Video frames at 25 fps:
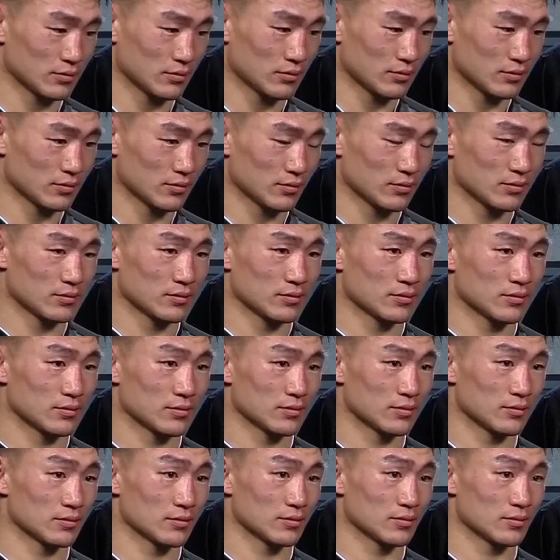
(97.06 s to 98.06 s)

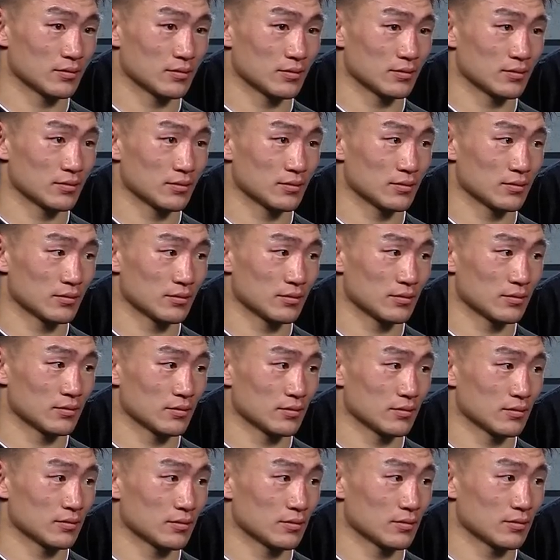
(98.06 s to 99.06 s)

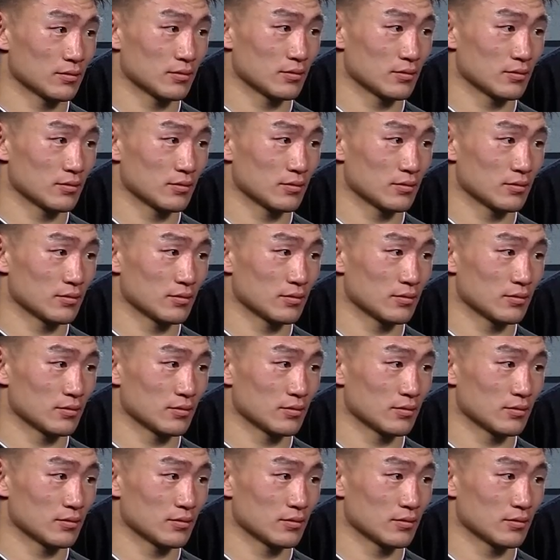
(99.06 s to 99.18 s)
This person isn't speaking.